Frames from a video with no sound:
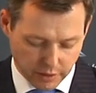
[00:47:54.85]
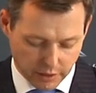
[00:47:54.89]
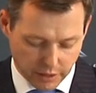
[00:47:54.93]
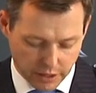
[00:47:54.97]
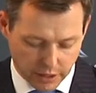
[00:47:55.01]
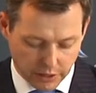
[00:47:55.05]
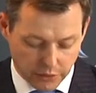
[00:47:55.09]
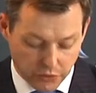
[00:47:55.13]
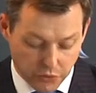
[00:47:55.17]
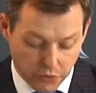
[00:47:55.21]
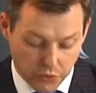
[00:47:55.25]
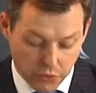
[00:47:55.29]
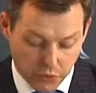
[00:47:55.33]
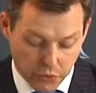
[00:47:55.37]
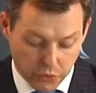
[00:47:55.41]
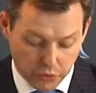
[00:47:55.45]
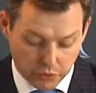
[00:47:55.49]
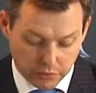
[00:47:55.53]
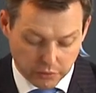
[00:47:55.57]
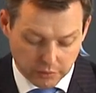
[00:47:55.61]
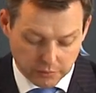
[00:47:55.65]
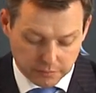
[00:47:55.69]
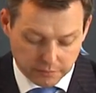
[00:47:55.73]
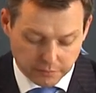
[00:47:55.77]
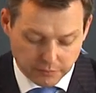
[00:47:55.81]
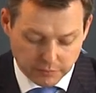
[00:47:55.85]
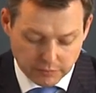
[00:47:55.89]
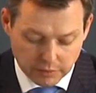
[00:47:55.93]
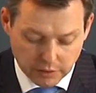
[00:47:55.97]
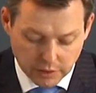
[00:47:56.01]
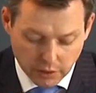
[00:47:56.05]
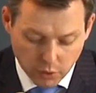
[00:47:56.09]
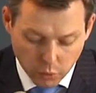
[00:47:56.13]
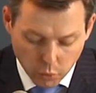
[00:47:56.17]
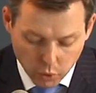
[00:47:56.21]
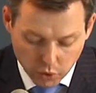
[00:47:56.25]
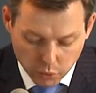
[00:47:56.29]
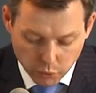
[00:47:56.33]
And third,
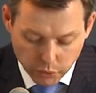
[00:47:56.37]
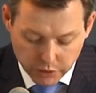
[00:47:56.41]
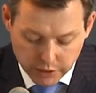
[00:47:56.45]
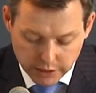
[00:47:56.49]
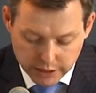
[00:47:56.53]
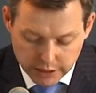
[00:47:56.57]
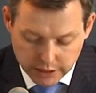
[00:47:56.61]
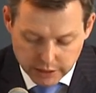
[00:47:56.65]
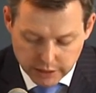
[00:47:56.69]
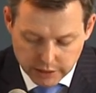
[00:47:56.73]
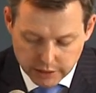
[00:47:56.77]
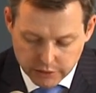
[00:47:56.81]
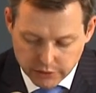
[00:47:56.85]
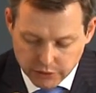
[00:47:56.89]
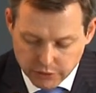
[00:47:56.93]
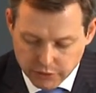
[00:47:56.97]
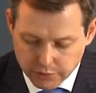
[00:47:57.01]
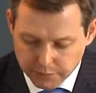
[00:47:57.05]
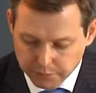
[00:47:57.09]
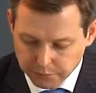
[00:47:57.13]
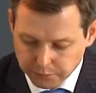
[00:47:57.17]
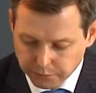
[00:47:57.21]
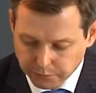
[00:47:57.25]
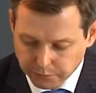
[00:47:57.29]
what we need is